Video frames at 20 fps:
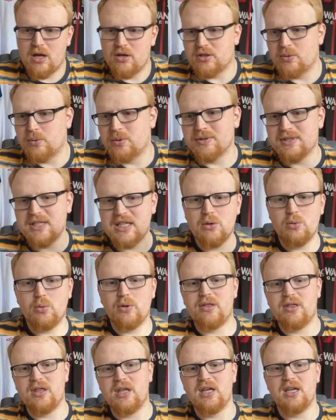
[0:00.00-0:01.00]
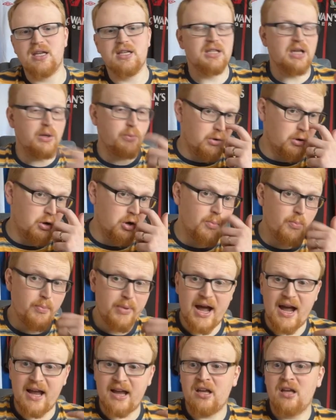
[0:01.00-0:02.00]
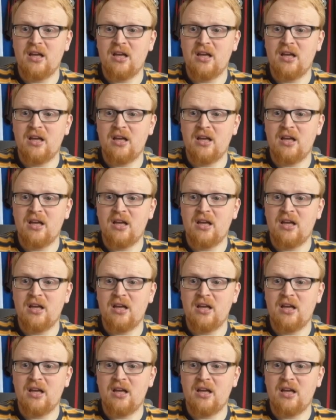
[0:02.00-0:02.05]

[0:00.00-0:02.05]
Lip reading: So we'll deal with these and we'll come back